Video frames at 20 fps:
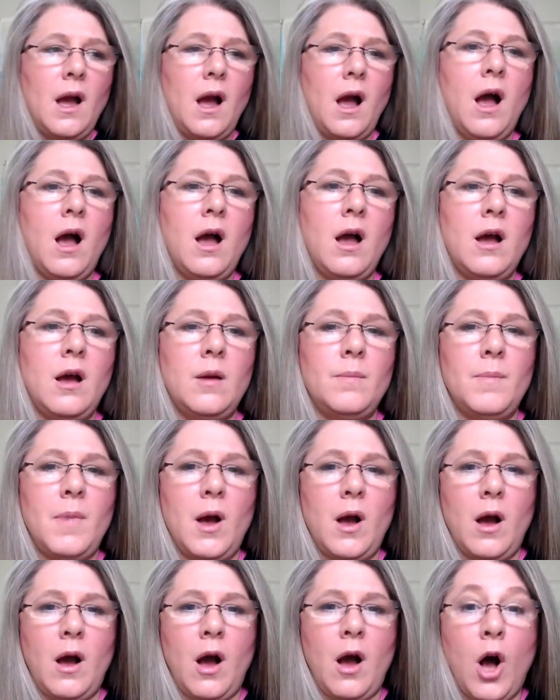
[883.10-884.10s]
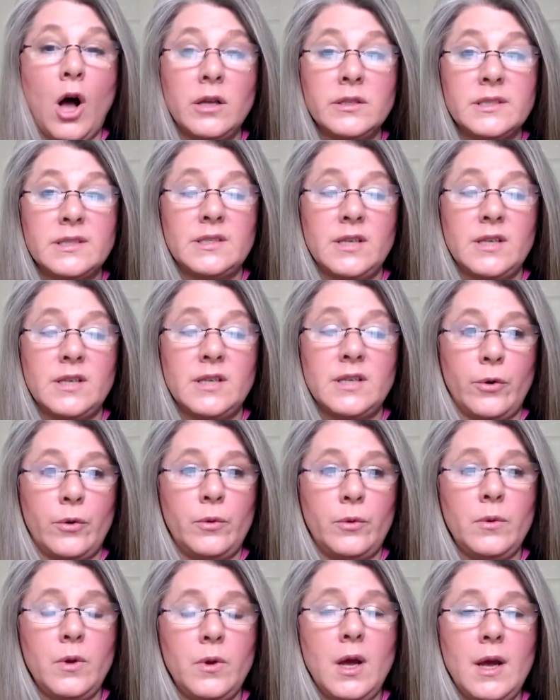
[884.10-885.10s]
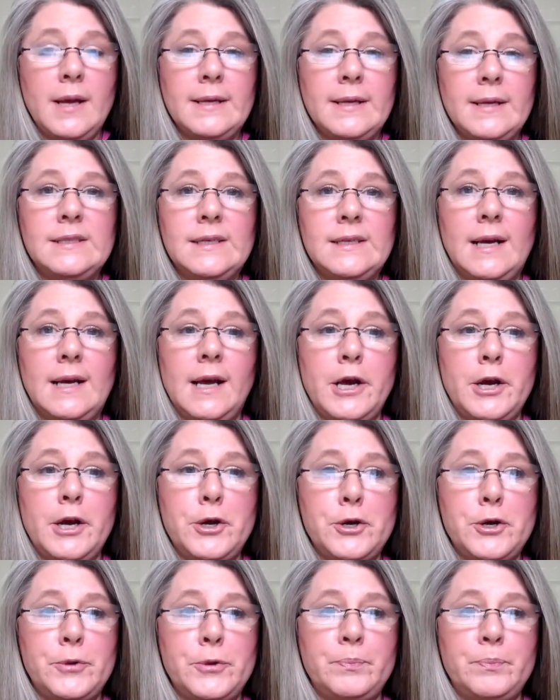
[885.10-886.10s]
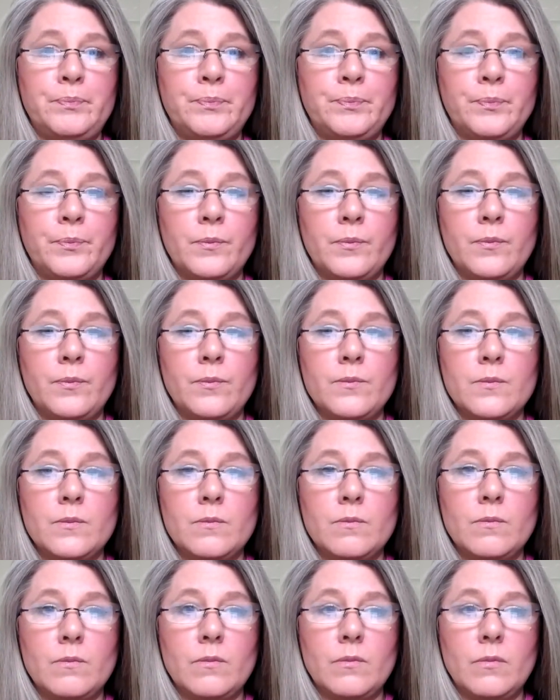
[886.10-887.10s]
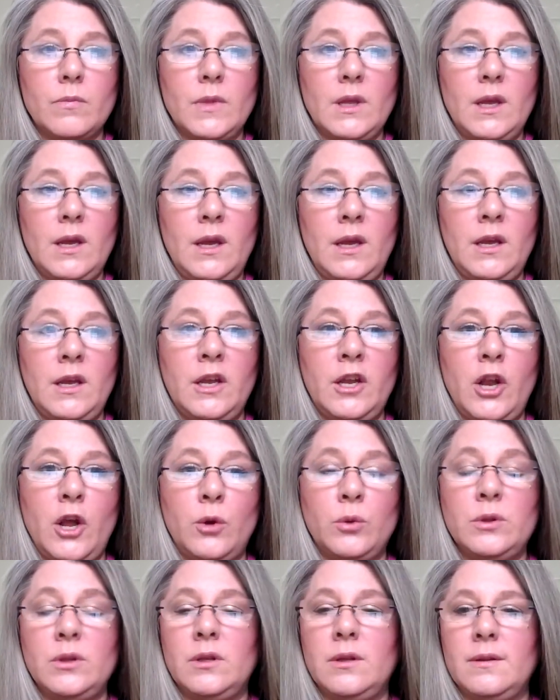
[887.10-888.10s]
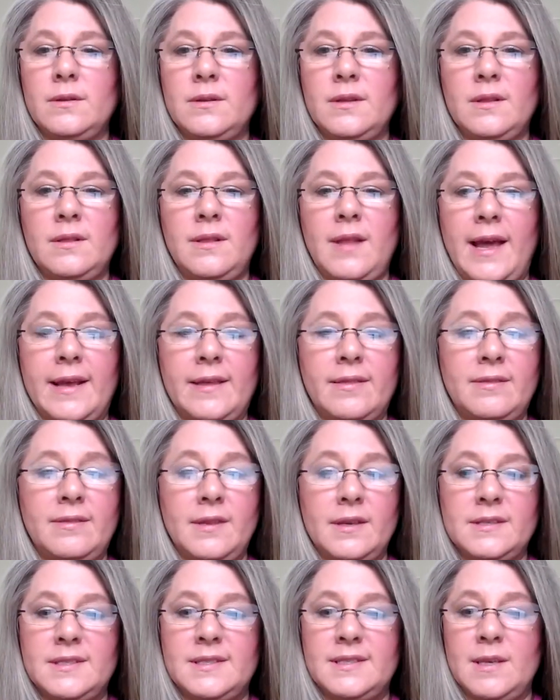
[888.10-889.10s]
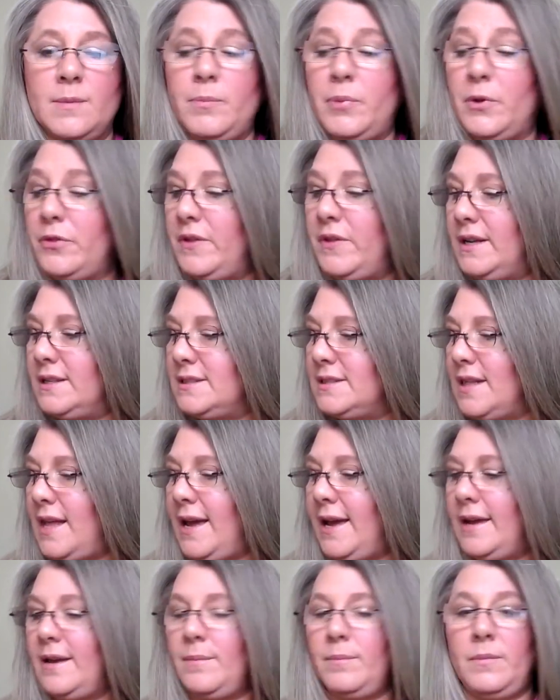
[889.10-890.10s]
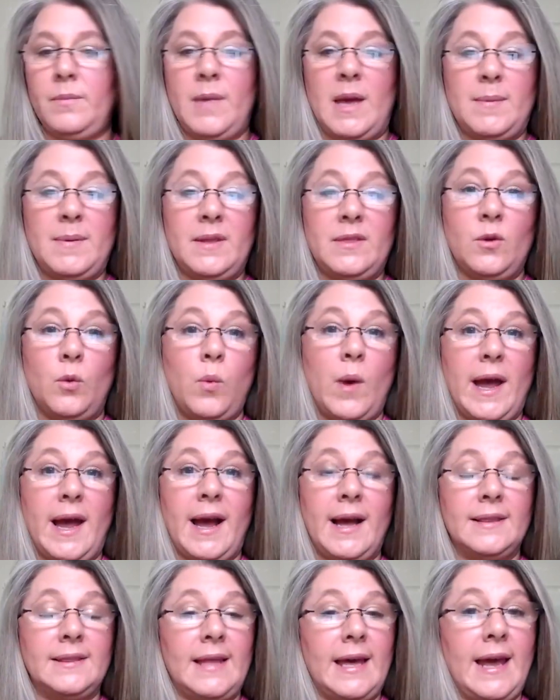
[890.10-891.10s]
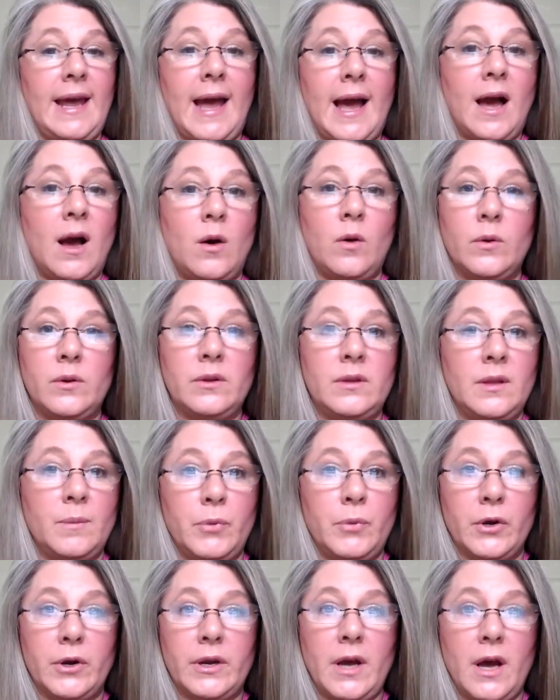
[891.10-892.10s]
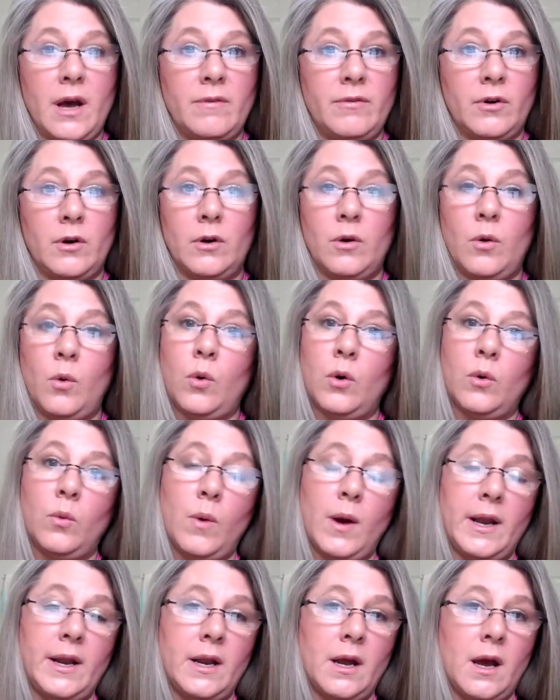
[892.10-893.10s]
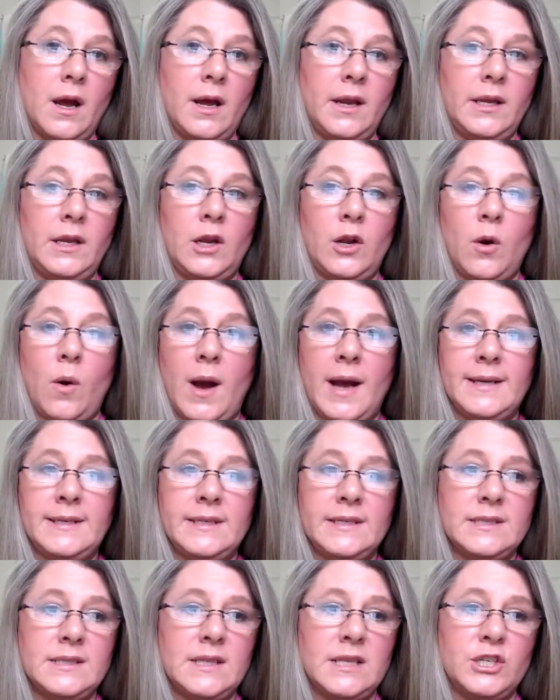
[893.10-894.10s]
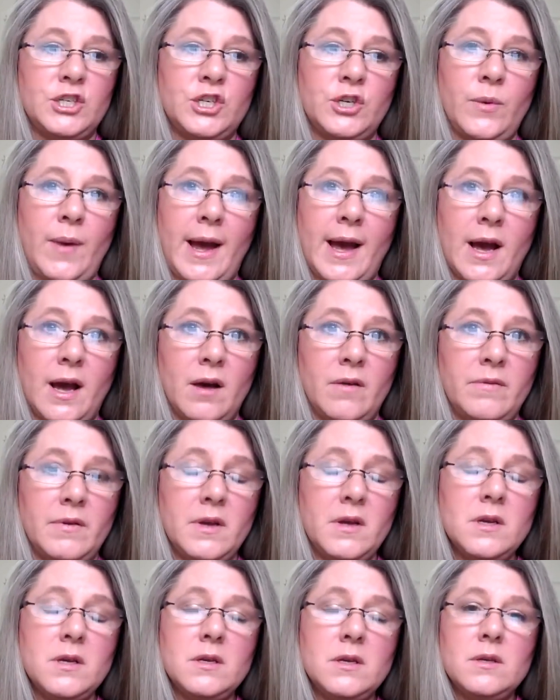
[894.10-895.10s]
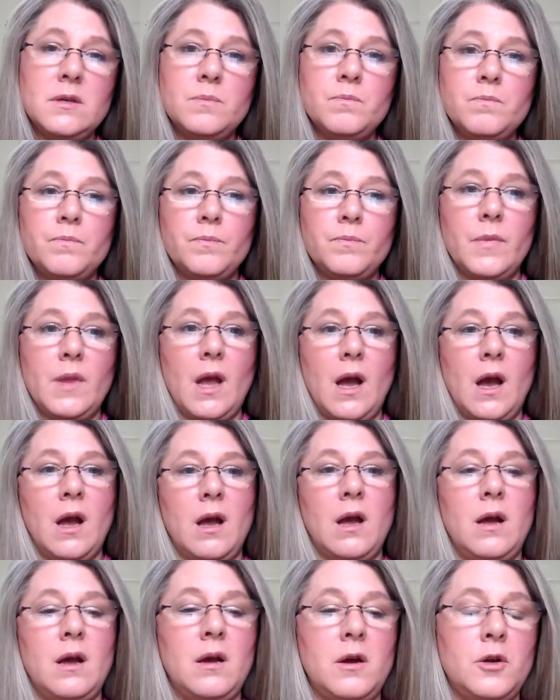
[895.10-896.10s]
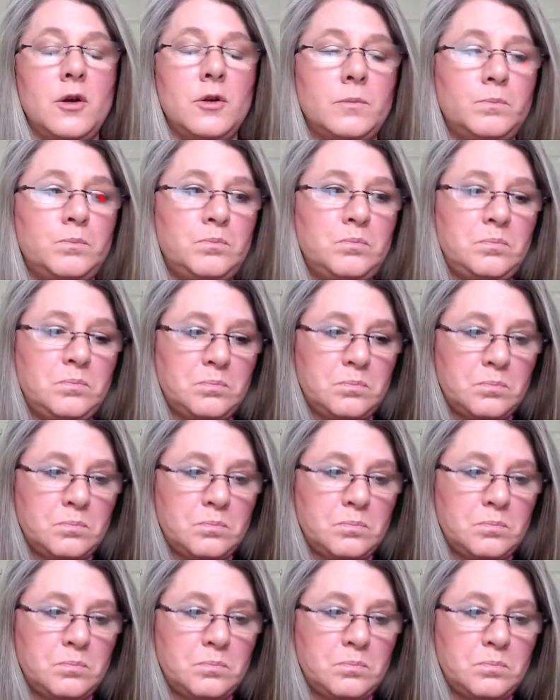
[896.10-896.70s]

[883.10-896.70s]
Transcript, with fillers: Um, also, um, you know, like uh, simple things like maybe the way I lay out the book cover or whatnot, you know, ideas that you have. Um,